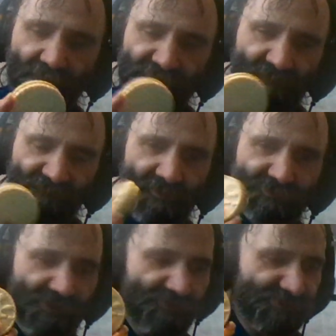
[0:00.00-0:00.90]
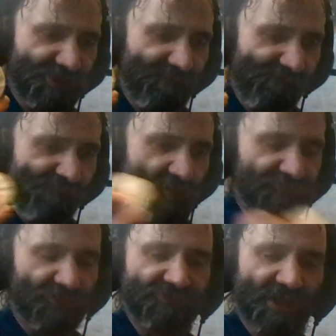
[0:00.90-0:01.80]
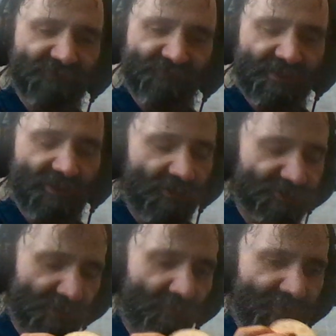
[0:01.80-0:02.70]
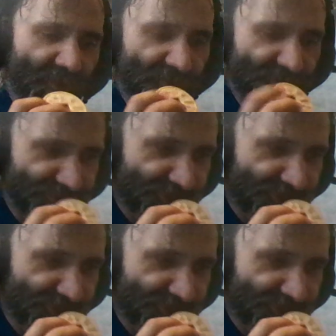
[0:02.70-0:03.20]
yeah, very juicy, do taste very nice, I'll be honest.